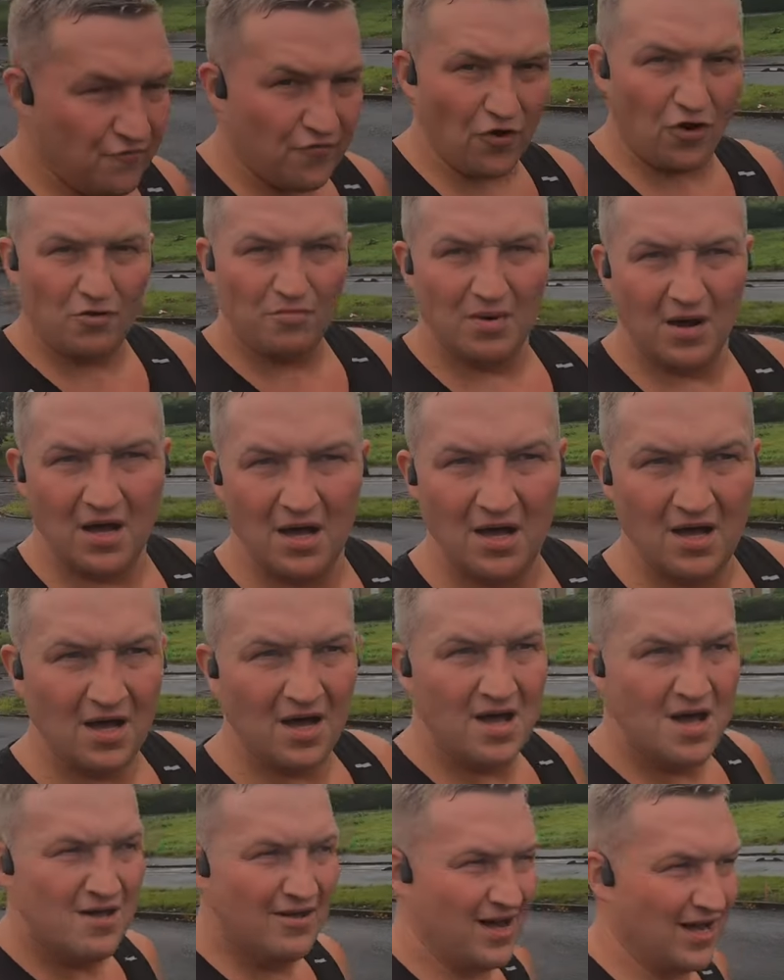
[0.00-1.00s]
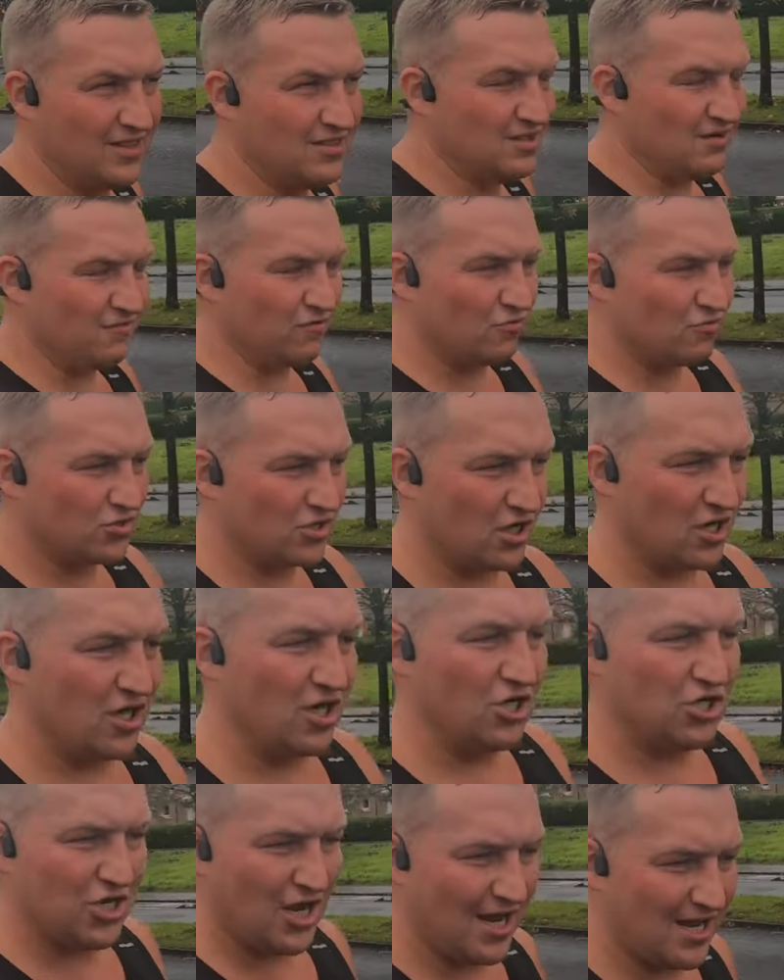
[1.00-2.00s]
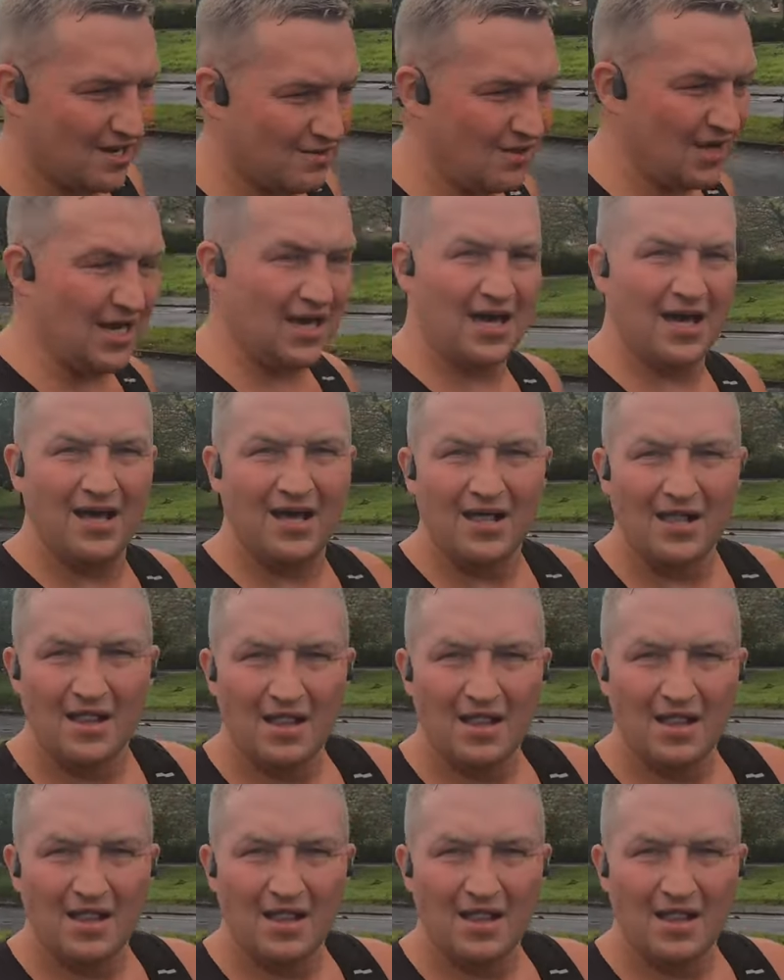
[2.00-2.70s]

from intervals? Are you shying away